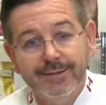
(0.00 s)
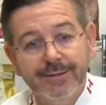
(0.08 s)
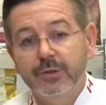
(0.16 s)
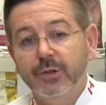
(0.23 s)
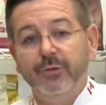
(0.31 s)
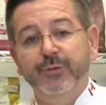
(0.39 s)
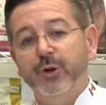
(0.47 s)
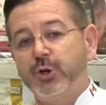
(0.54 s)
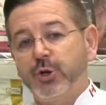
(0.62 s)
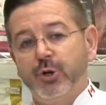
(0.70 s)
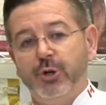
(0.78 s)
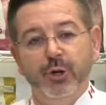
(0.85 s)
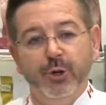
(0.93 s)
So for
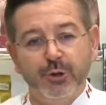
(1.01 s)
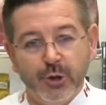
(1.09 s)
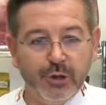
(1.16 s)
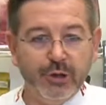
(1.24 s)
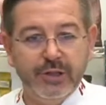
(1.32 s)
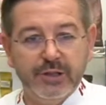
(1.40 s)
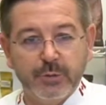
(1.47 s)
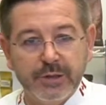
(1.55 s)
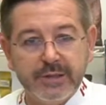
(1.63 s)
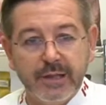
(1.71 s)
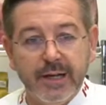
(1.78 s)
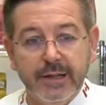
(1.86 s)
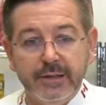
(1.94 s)
sure, your chocolate is
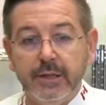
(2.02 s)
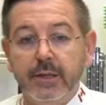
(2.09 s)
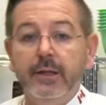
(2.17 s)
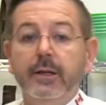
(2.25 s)
crystallized.